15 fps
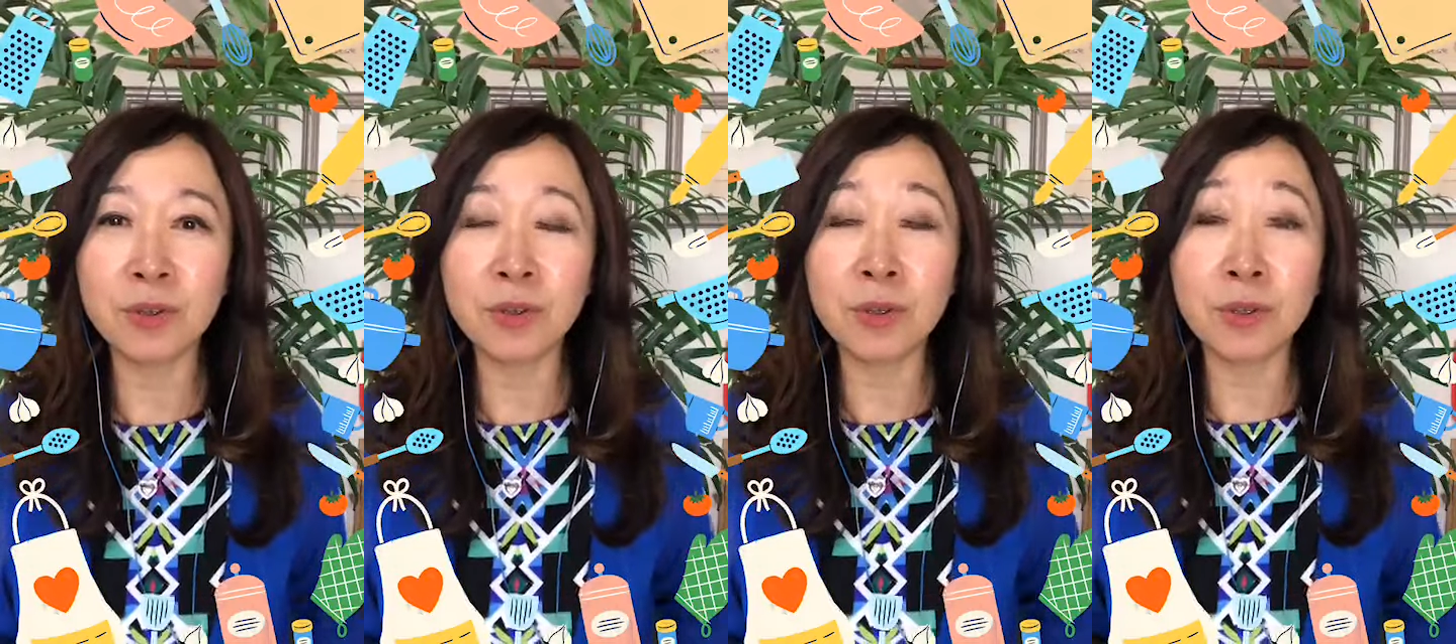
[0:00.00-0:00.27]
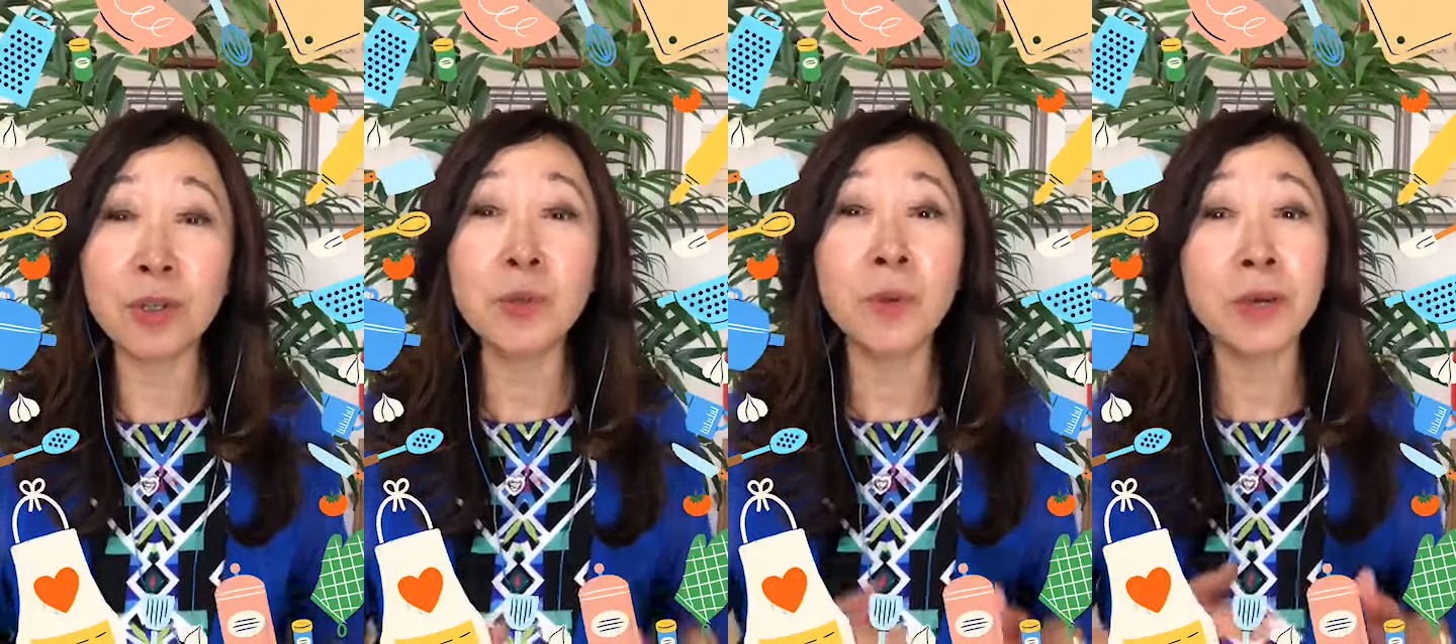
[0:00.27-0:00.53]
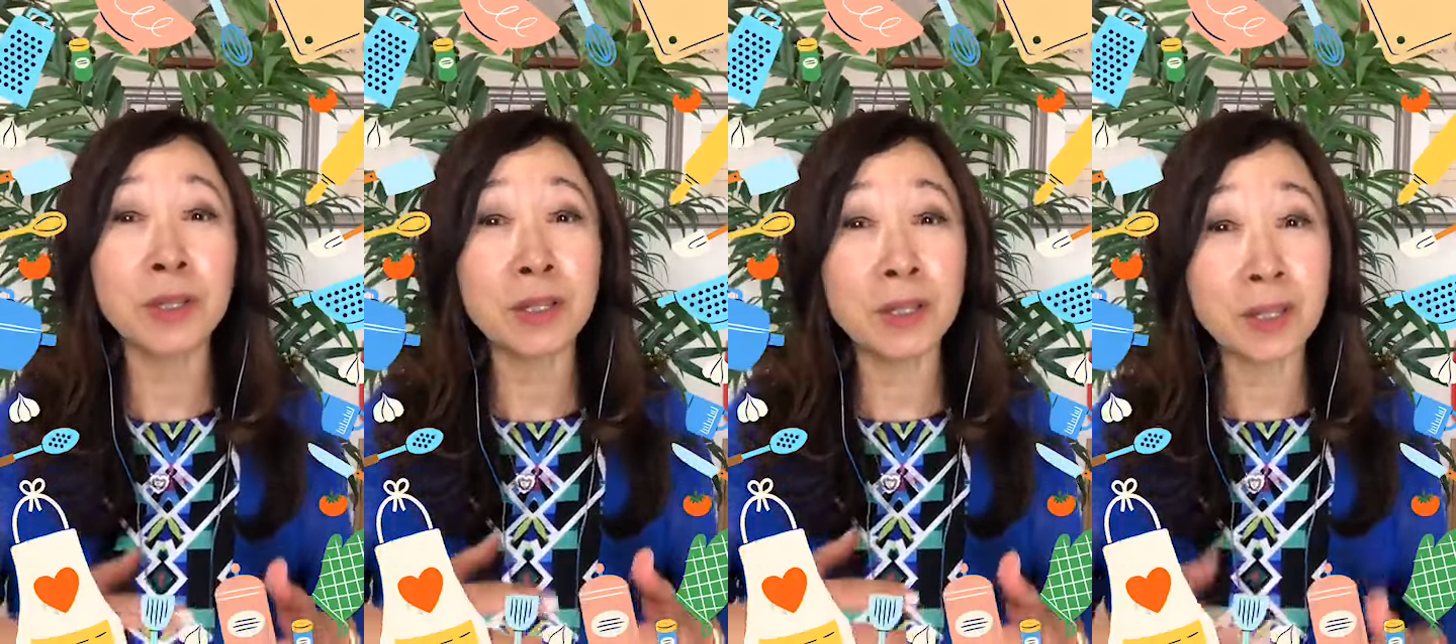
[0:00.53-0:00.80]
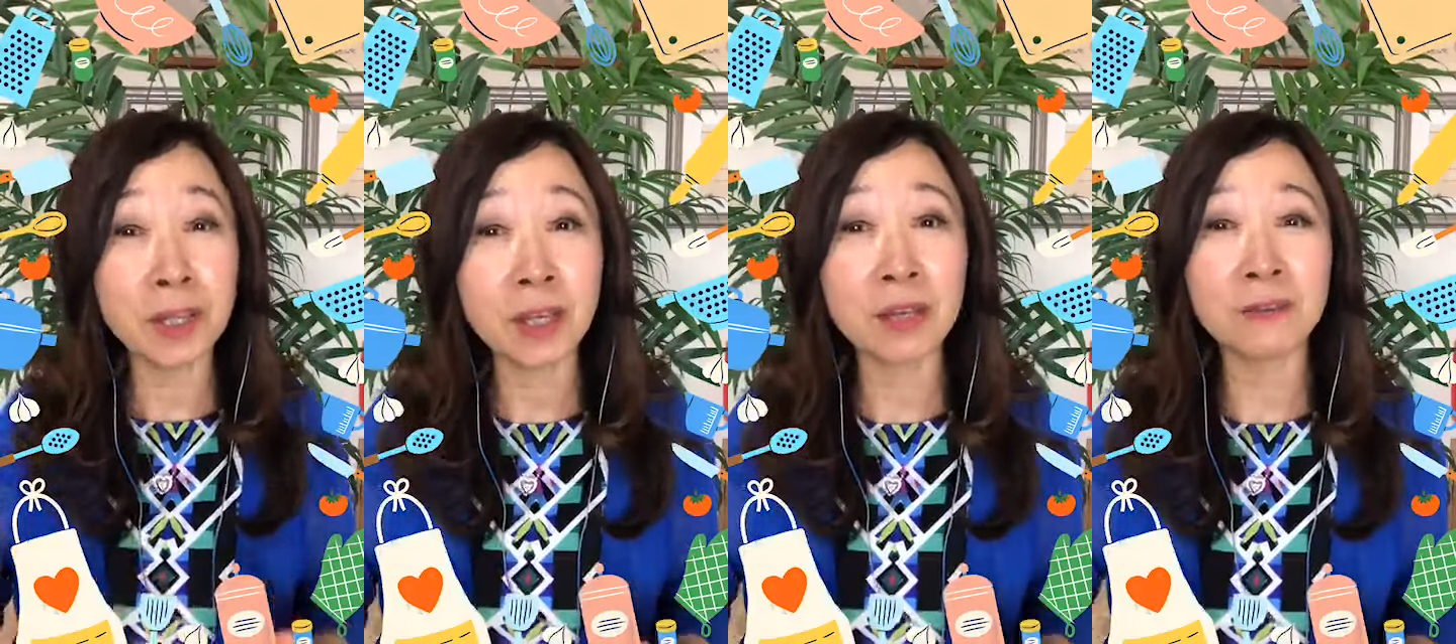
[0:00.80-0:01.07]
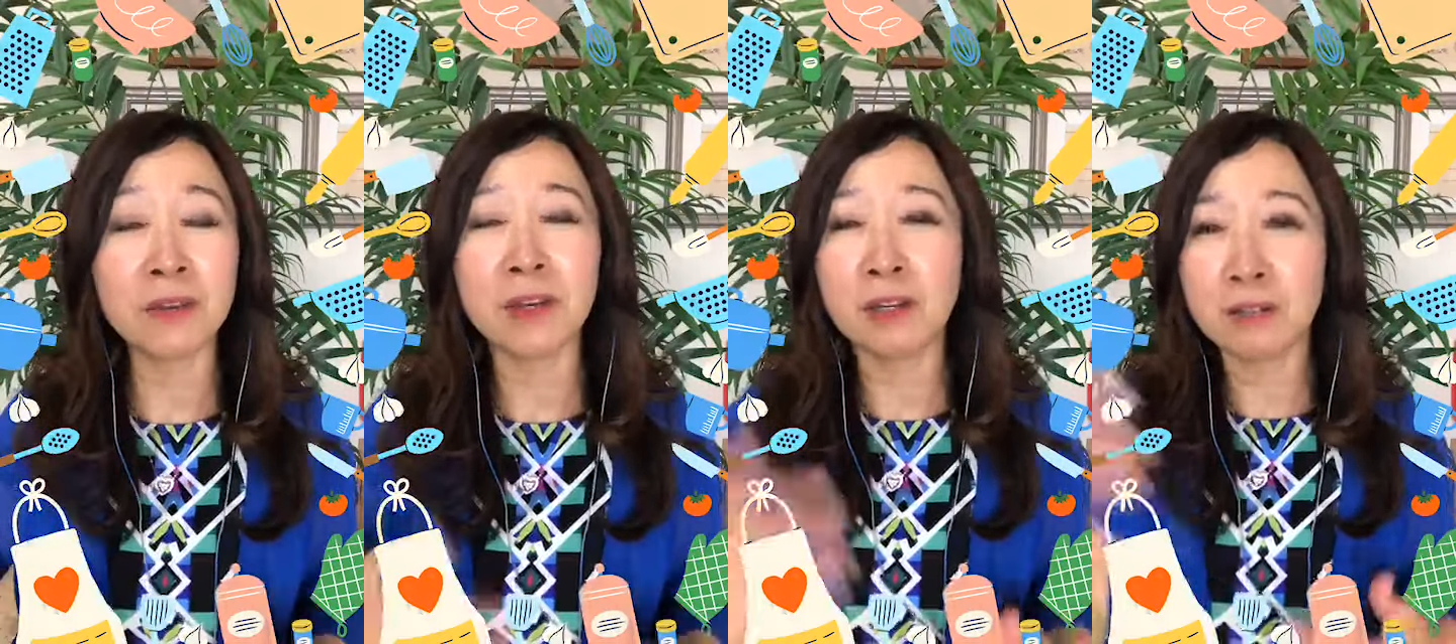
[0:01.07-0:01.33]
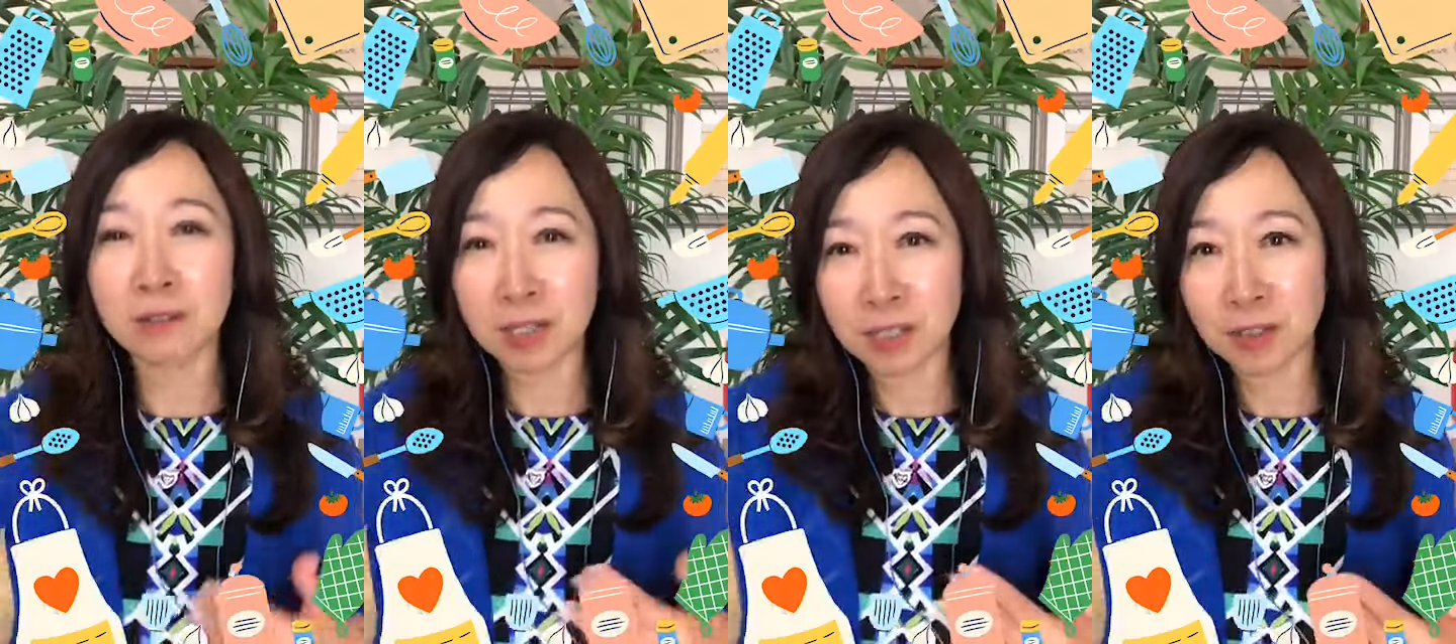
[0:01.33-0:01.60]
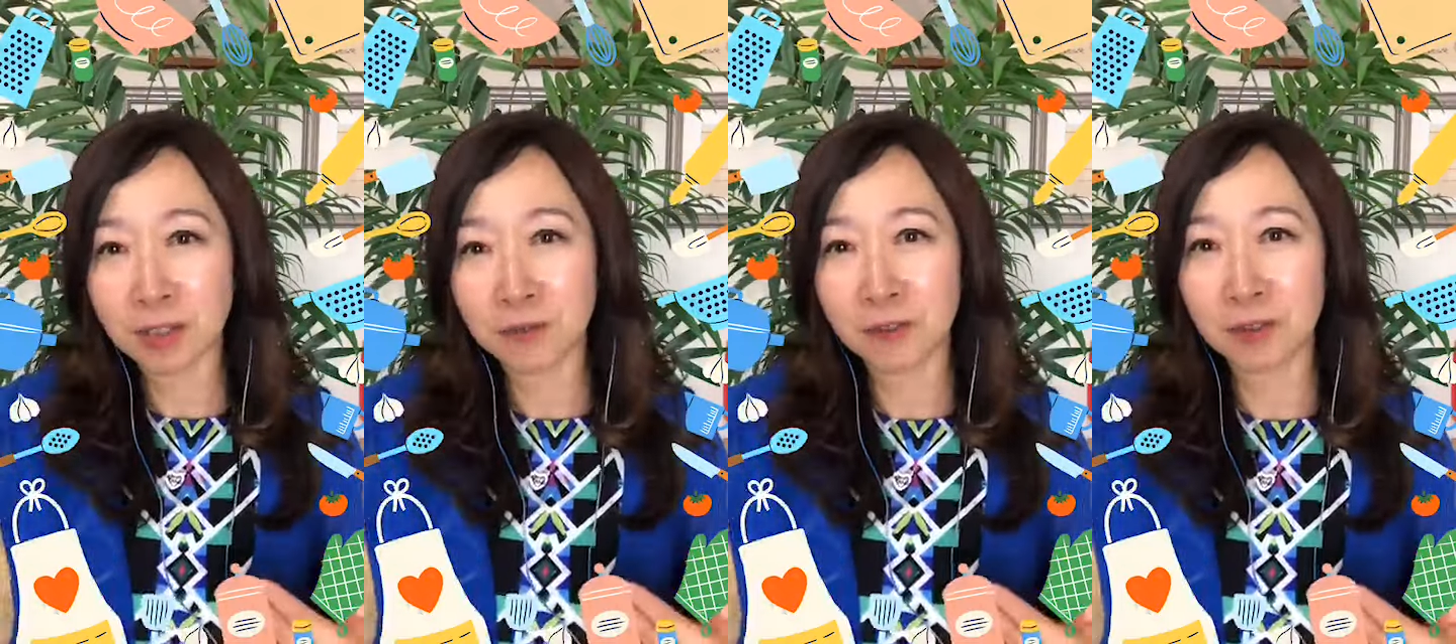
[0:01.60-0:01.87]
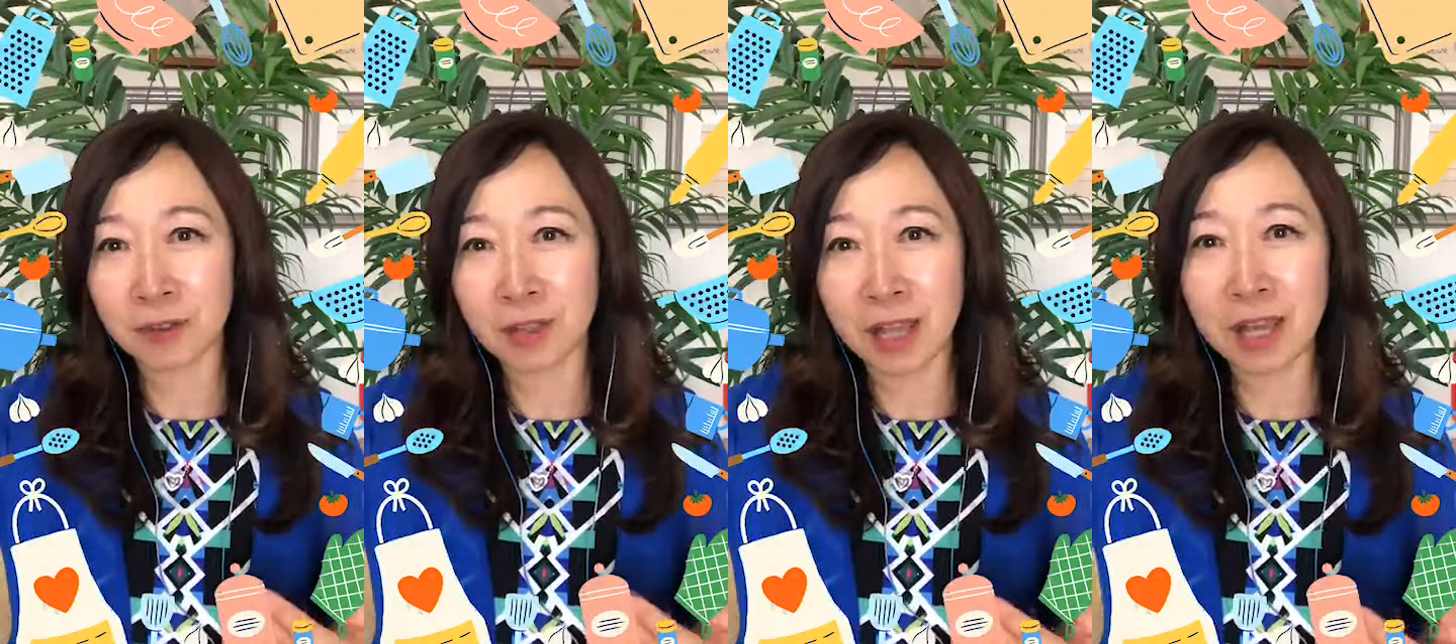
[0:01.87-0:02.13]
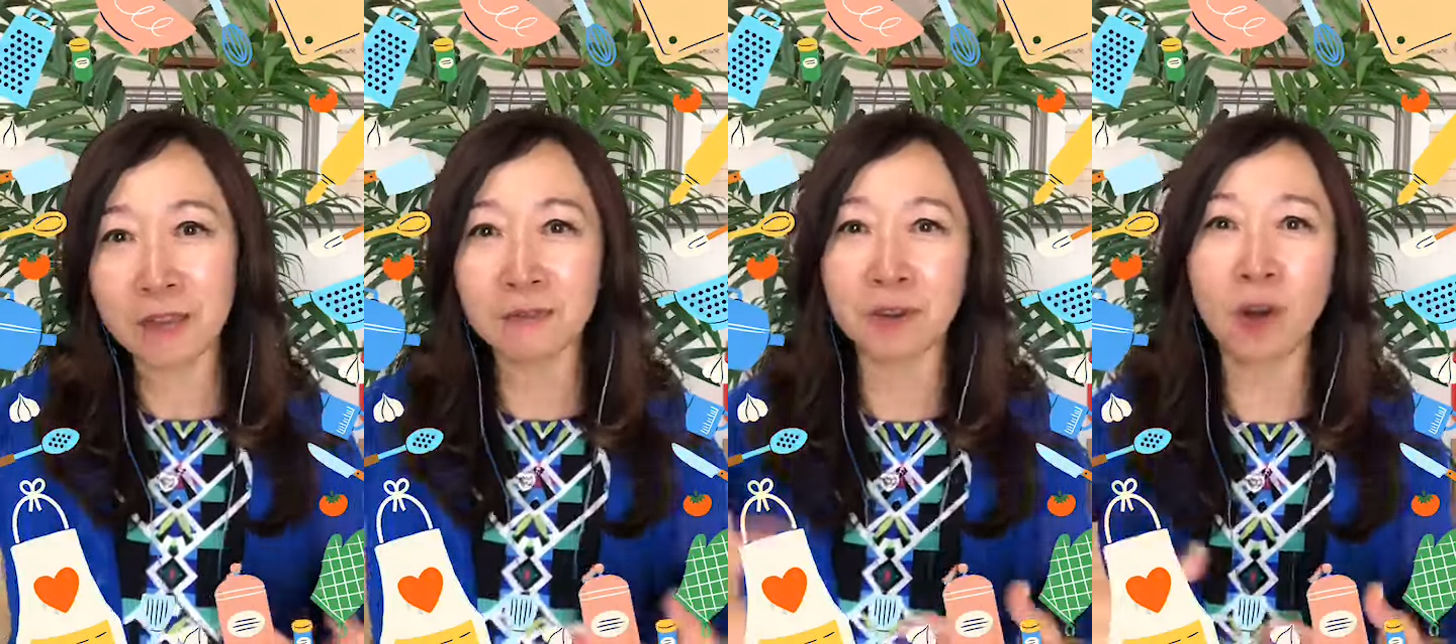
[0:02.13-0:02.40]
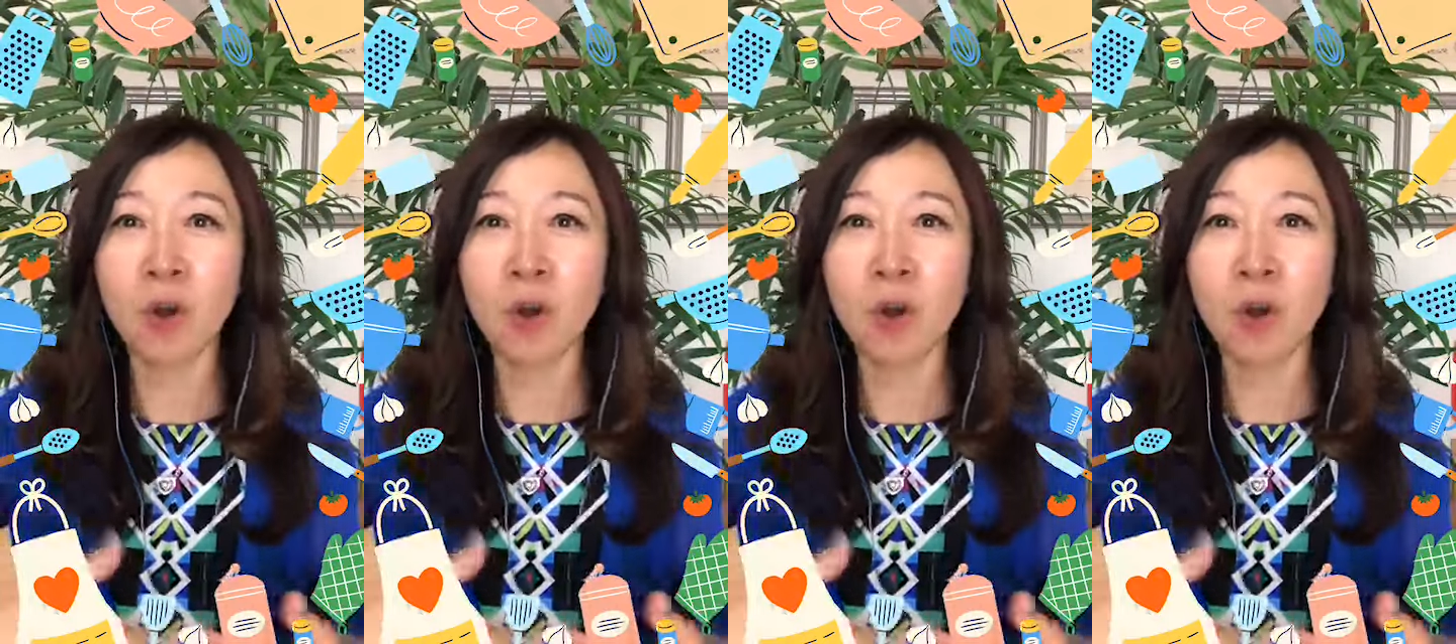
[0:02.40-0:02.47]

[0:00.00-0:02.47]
Do you want to live rest of your life